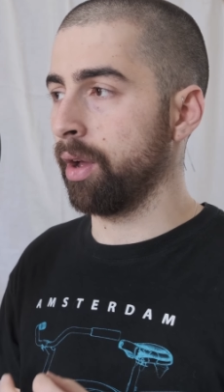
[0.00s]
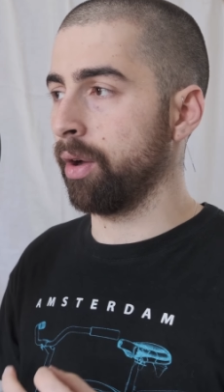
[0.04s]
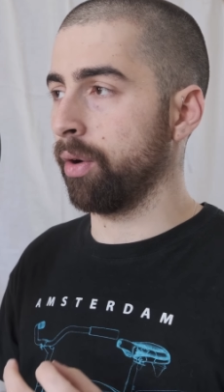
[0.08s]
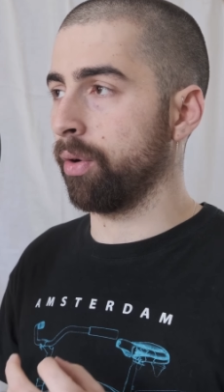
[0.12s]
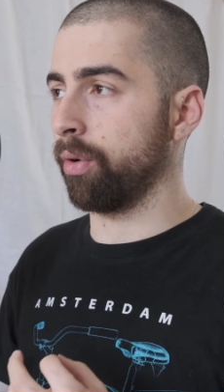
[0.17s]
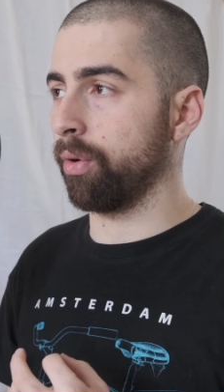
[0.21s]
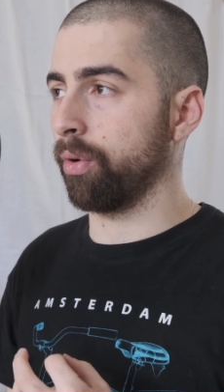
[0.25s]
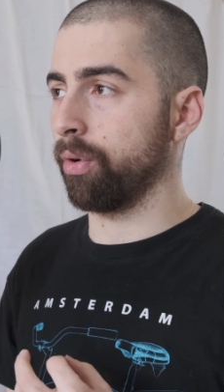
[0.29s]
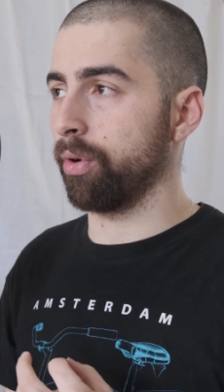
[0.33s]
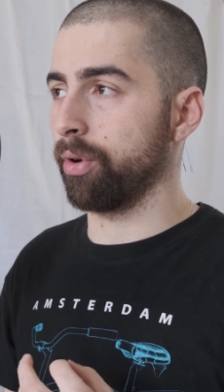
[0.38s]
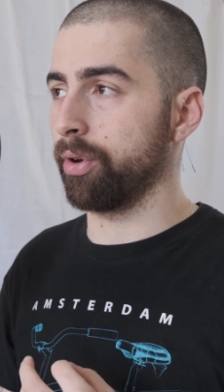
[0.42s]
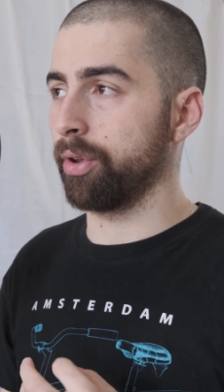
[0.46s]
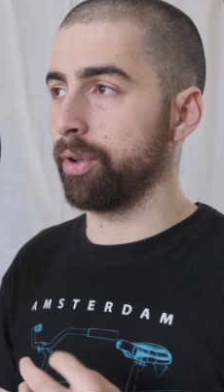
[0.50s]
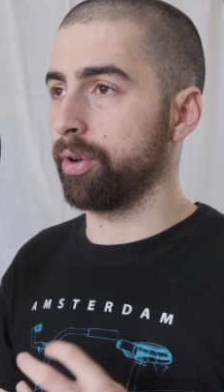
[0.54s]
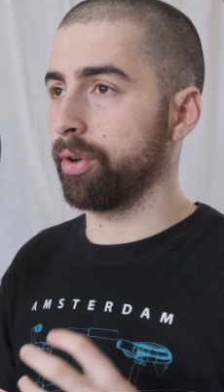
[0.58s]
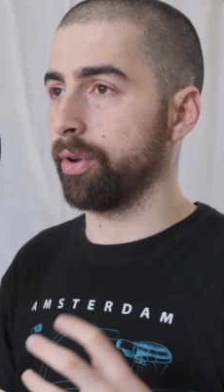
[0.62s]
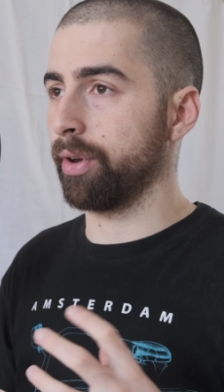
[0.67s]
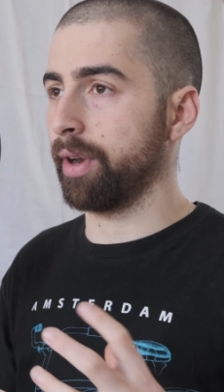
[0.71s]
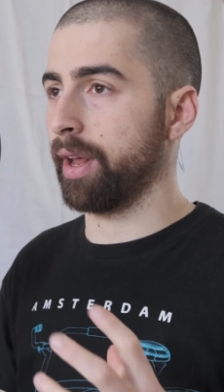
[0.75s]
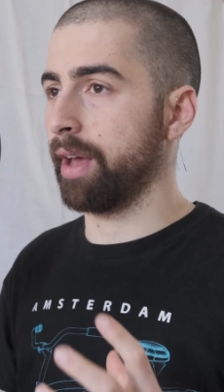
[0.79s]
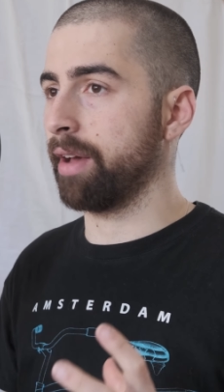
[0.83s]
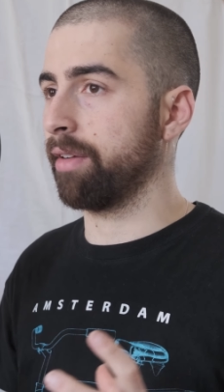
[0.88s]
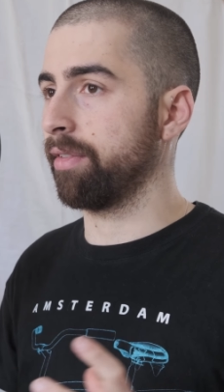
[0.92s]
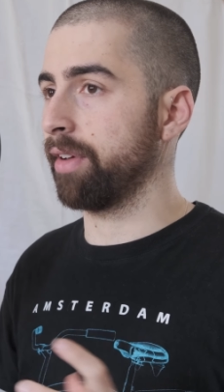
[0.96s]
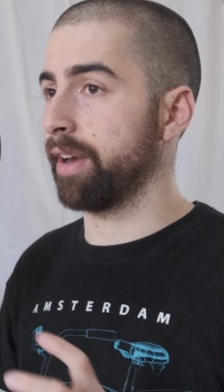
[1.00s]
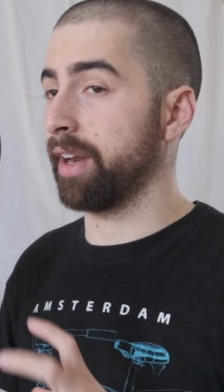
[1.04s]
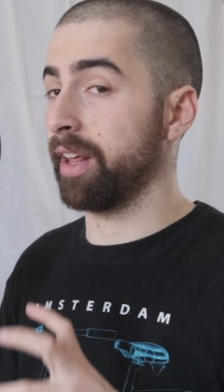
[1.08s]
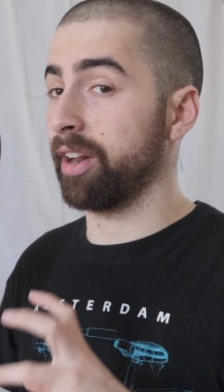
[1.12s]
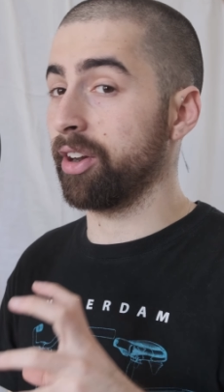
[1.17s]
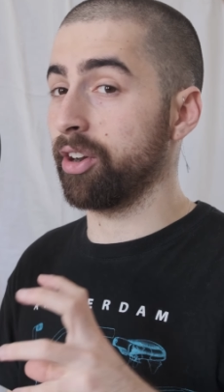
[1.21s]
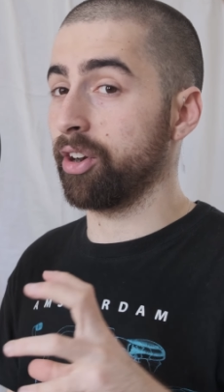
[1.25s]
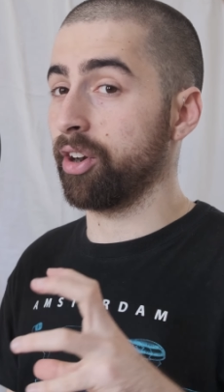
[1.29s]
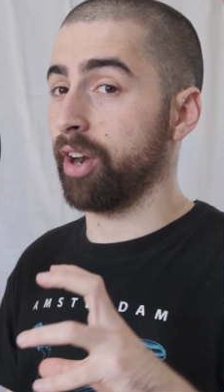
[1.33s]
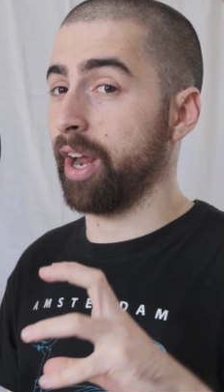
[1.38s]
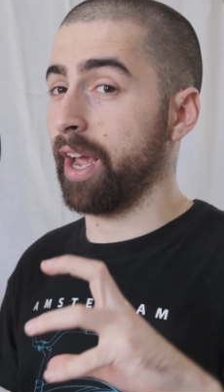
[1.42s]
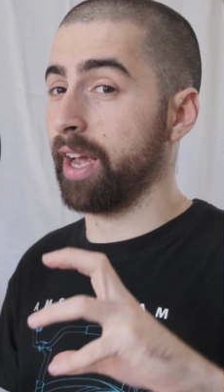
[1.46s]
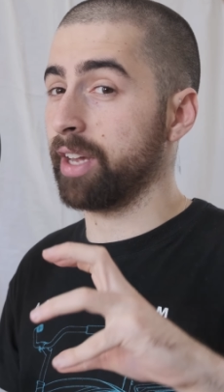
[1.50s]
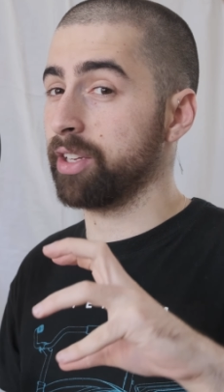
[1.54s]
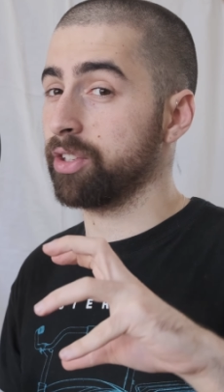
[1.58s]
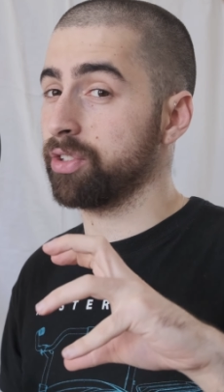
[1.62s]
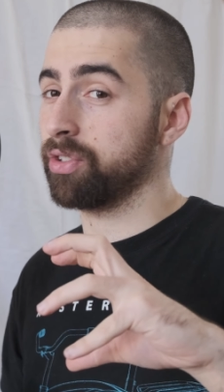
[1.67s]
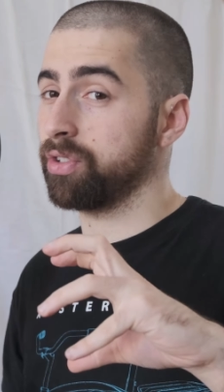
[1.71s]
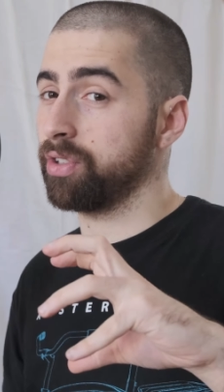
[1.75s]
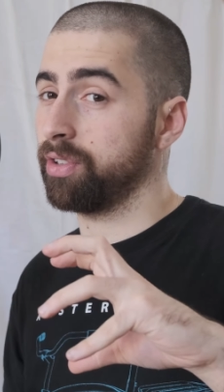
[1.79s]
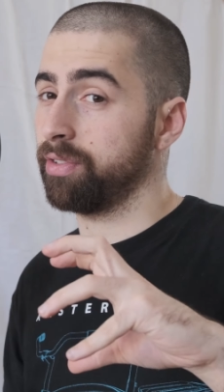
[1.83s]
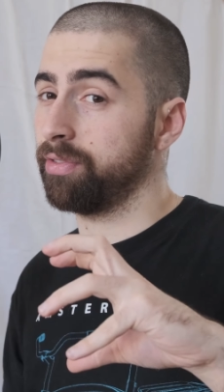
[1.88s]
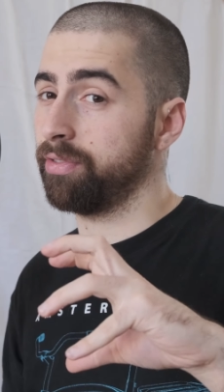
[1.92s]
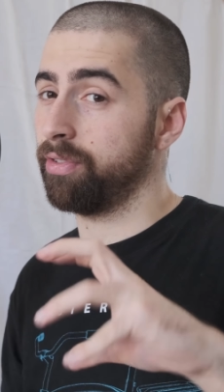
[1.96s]
or you don't have another
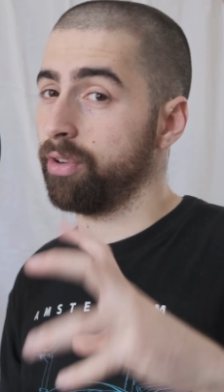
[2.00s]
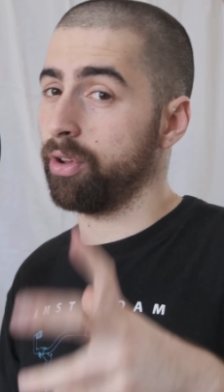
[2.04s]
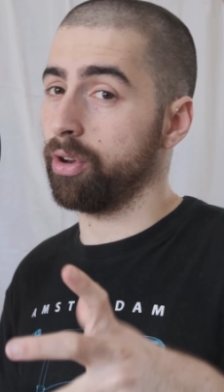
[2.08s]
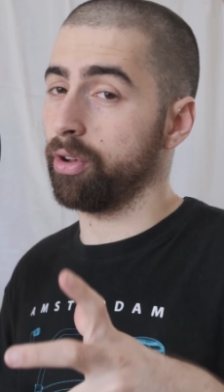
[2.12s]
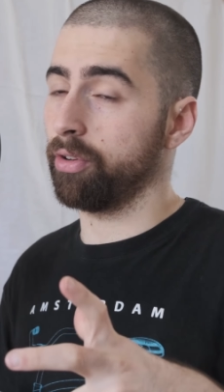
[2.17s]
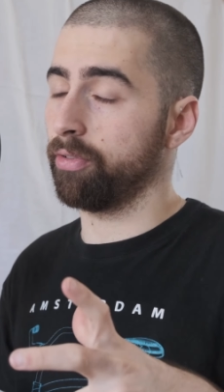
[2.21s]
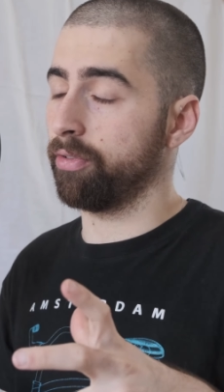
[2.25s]
extra follow